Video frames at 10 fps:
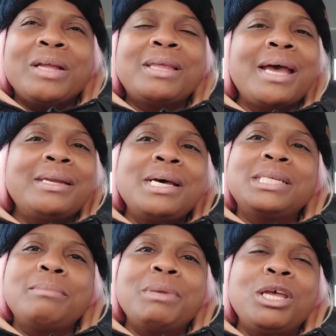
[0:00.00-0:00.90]
that
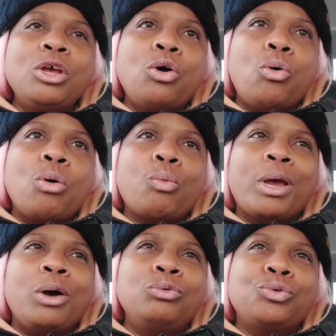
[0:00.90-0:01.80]
doesn't mean go
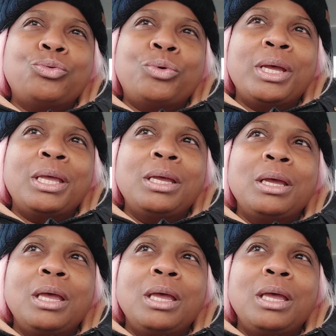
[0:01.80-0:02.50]
around doing